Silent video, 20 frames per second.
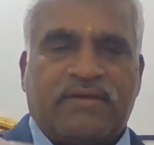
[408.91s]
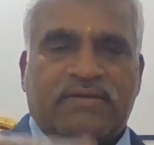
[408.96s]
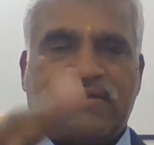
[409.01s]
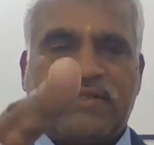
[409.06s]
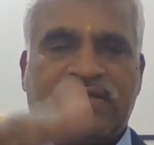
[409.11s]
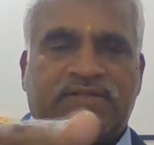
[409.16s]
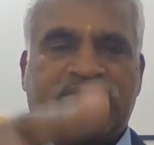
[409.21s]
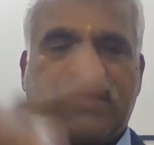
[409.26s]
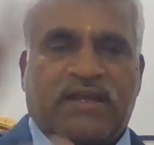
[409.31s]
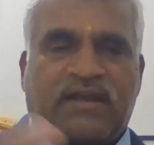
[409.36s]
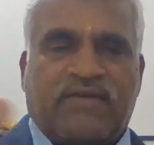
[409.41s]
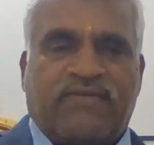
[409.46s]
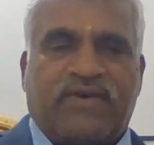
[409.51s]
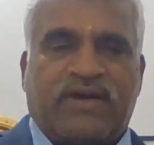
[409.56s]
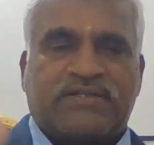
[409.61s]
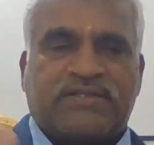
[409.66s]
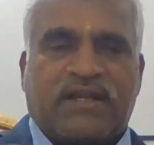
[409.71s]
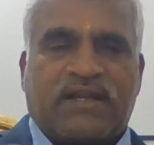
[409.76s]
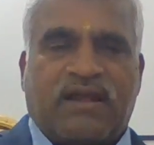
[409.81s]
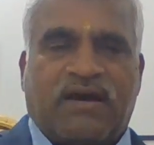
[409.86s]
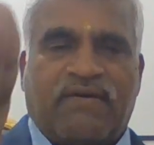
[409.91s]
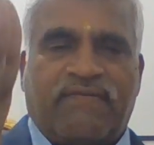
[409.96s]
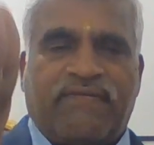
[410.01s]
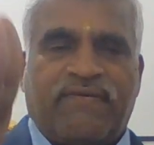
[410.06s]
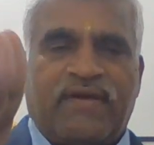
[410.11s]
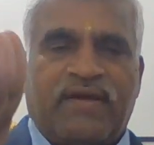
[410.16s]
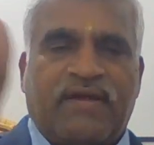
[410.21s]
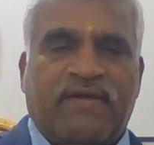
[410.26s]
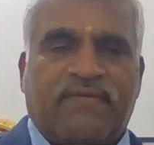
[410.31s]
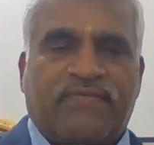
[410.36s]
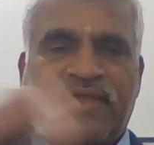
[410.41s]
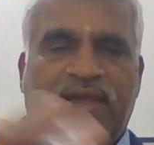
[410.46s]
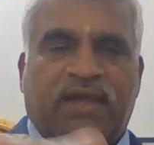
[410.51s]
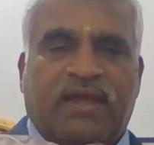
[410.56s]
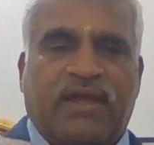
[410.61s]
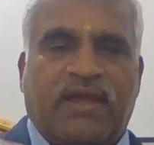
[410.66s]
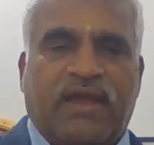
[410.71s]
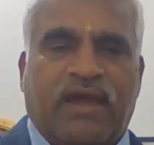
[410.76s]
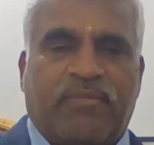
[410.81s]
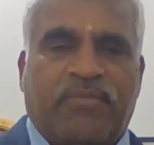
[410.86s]
This is a reversal of
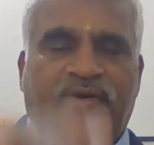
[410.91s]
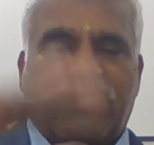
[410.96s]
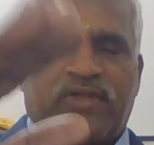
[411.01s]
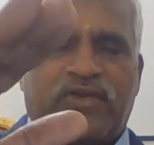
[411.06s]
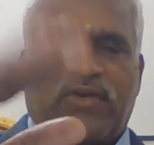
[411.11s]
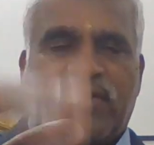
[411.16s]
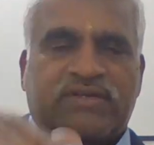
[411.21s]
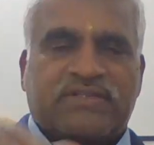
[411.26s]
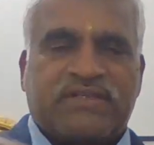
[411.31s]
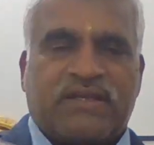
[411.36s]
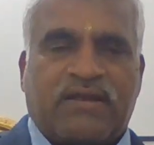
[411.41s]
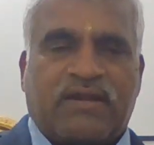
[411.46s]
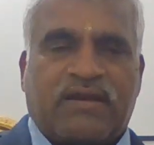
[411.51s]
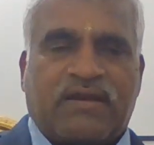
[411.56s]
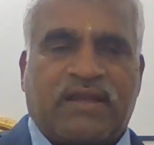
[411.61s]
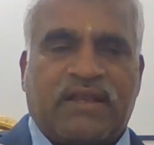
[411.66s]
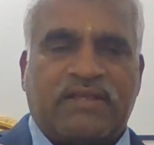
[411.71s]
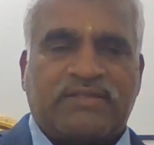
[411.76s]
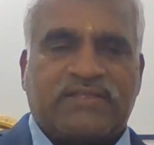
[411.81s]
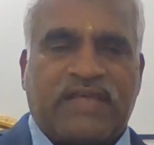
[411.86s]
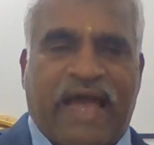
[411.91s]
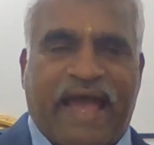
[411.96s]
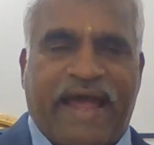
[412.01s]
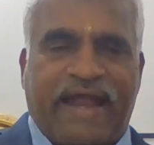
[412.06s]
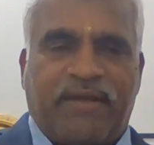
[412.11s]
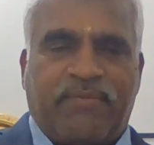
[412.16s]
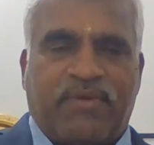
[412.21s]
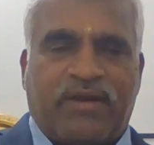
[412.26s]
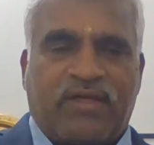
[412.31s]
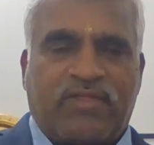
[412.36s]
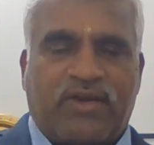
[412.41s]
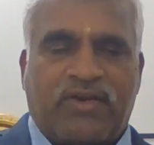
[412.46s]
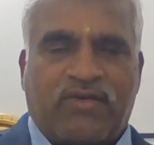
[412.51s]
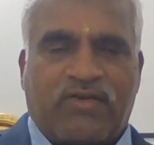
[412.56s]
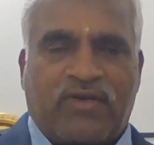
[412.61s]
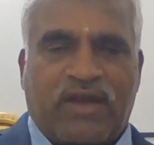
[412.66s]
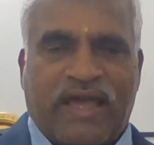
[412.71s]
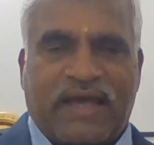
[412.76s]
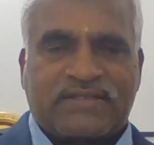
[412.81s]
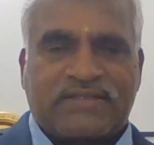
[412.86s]
the above the neutral axis and below the
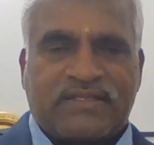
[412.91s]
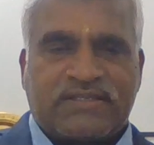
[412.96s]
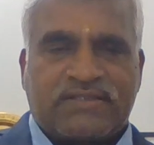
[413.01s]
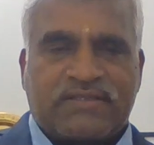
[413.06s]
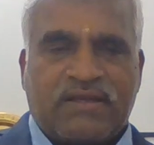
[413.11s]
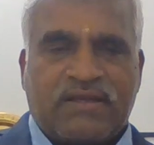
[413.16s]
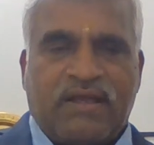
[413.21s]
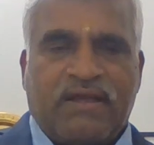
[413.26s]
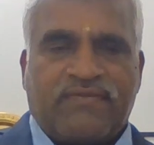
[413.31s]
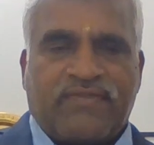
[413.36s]
neutral axis.